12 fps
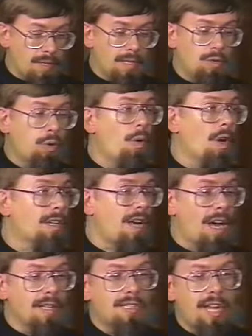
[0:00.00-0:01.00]
toward
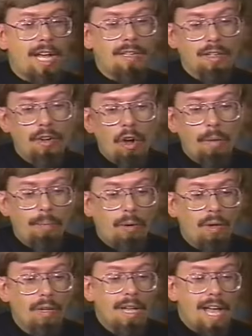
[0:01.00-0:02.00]

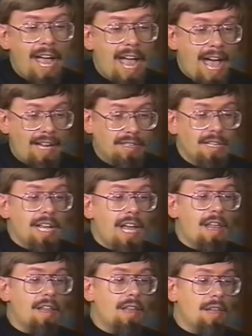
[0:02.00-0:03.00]
Constantinople and
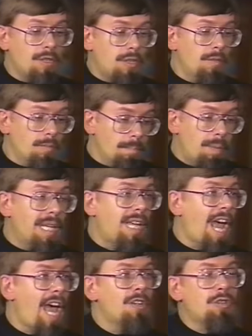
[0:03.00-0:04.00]

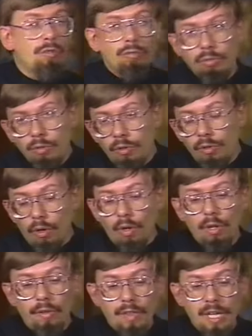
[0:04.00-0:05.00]
began to
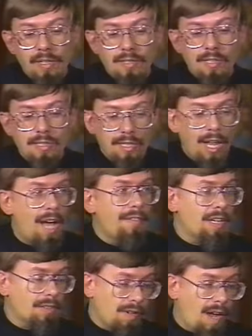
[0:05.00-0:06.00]
rule these
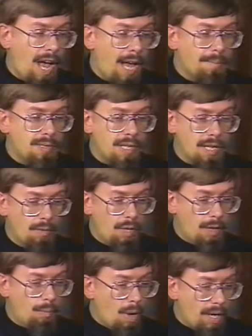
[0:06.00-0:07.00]
Slavic tribes
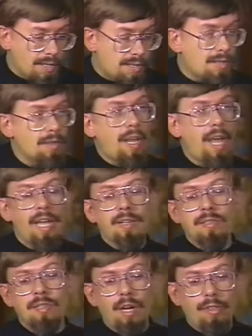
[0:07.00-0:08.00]
in what is today
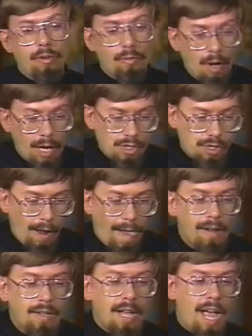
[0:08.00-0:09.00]
southern Russia.
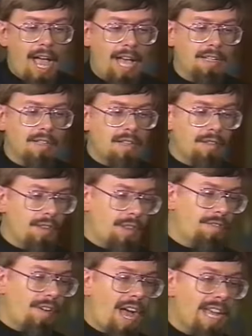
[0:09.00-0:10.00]
And
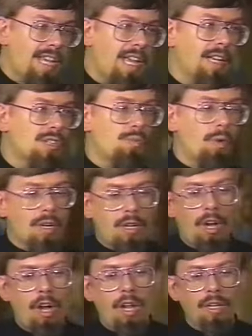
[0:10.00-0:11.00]
the Vikings were
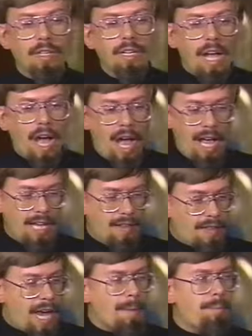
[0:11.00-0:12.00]
called,
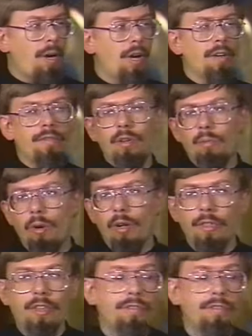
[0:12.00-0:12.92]
in that part of the world, the